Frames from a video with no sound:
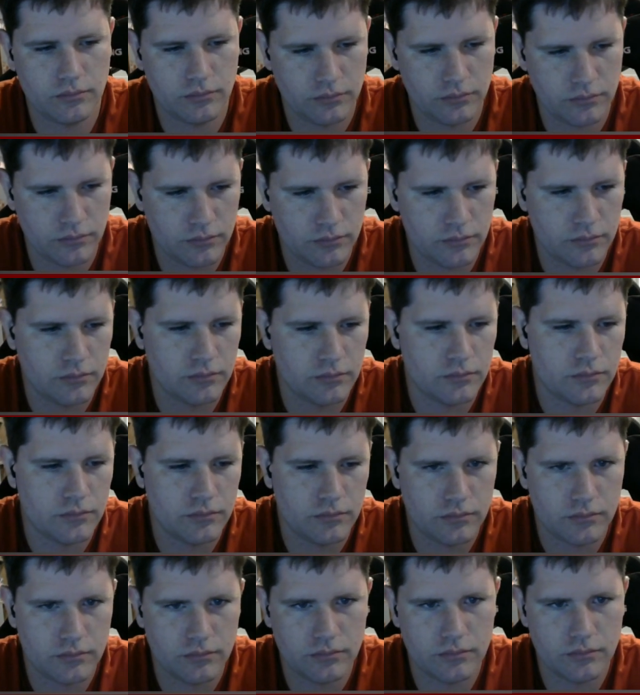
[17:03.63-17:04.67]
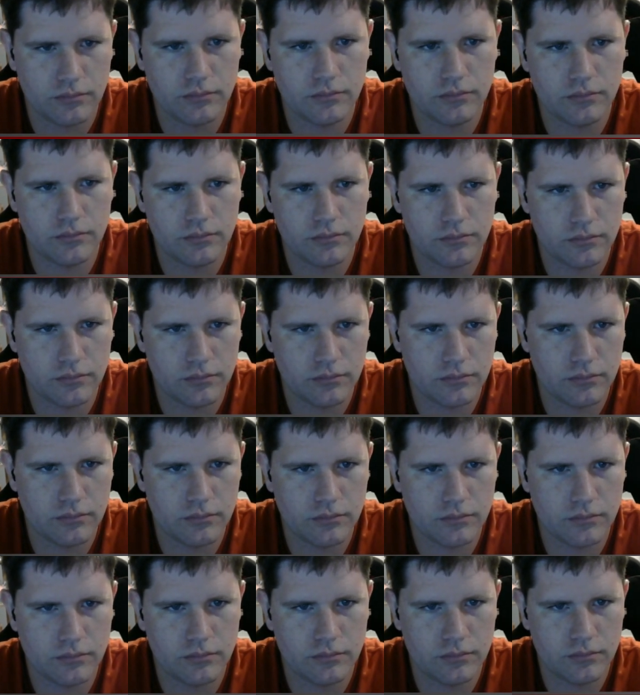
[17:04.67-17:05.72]

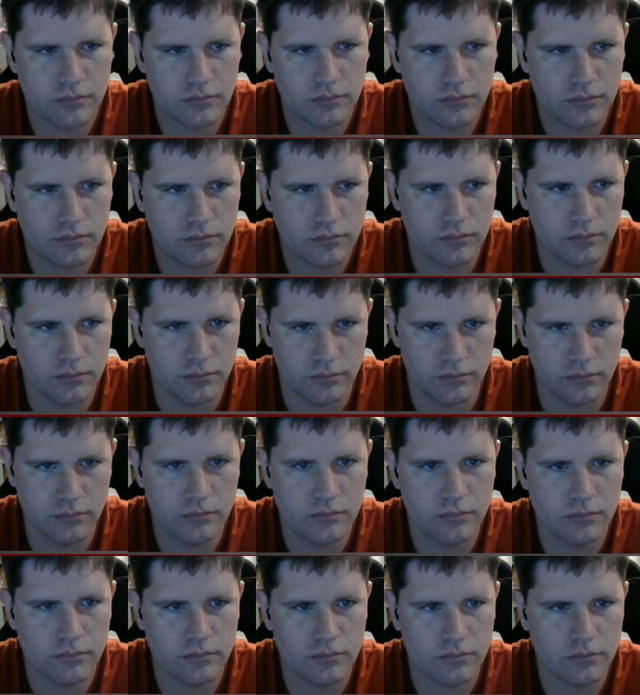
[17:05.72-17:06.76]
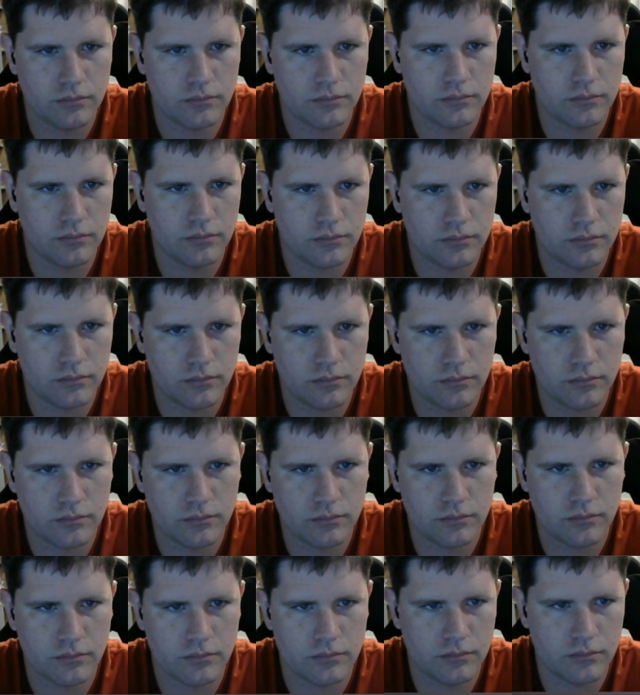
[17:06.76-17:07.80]

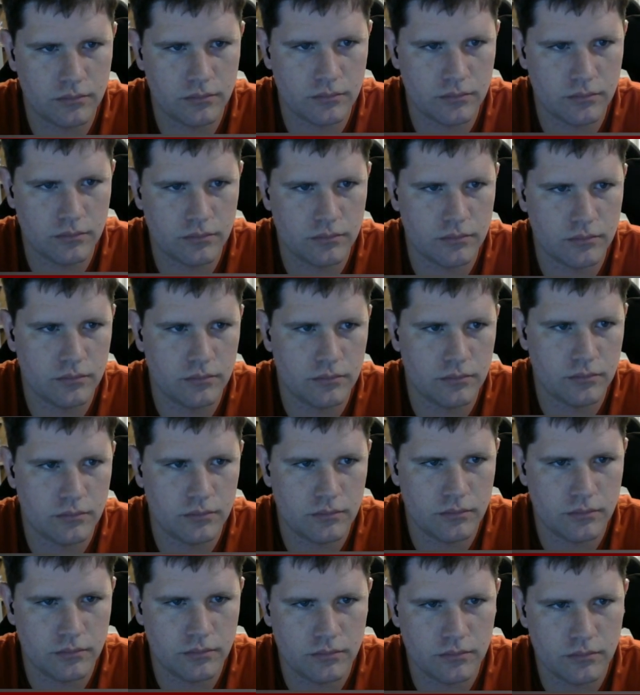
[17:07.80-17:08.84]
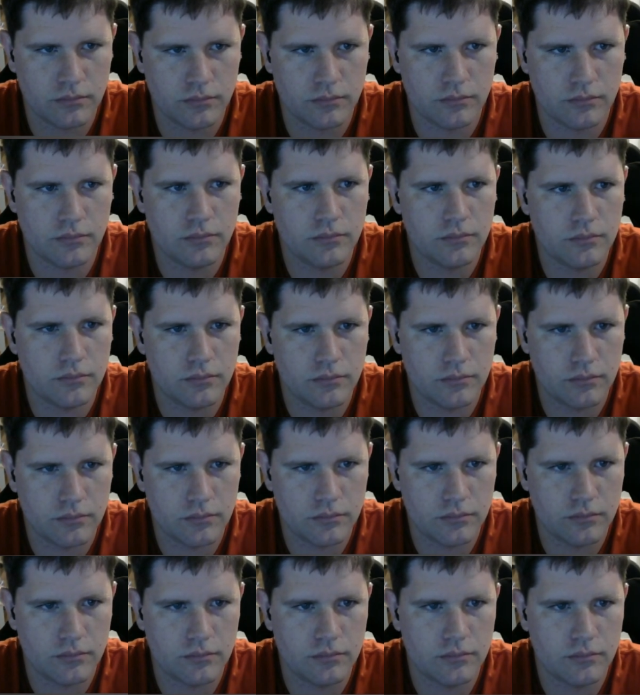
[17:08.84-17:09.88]

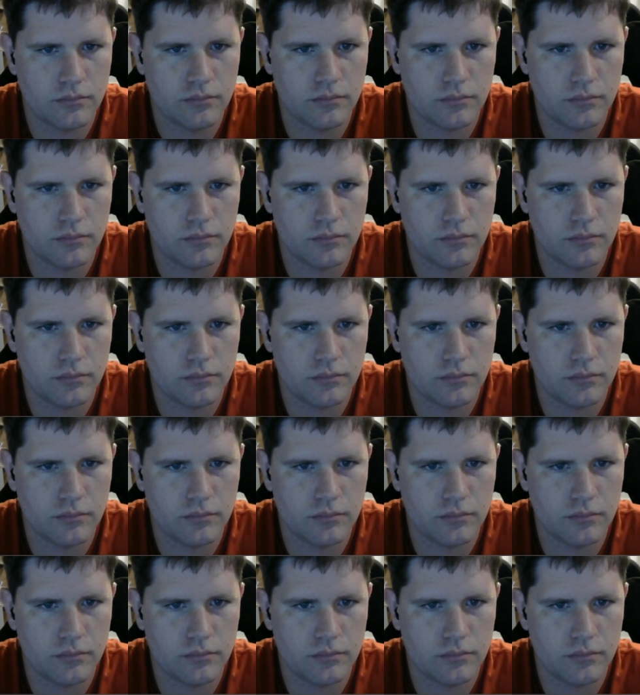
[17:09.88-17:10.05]
This person isn't speaking.